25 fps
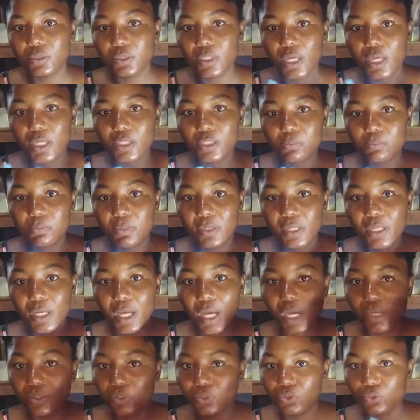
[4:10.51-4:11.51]
explain
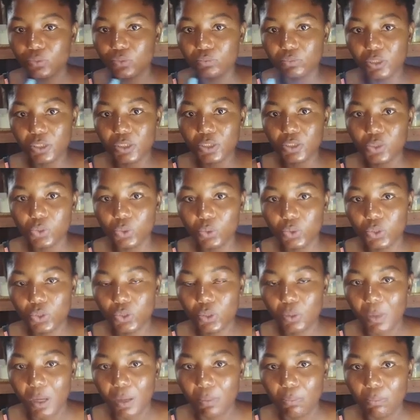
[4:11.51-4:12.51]
how to make
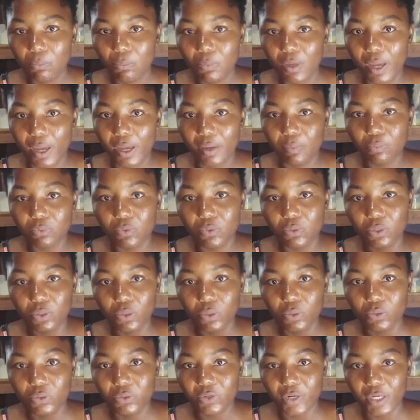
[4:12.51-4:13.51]
sodium
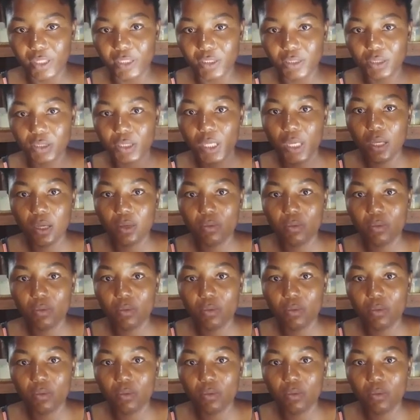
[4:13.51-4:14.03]
hypochlorite,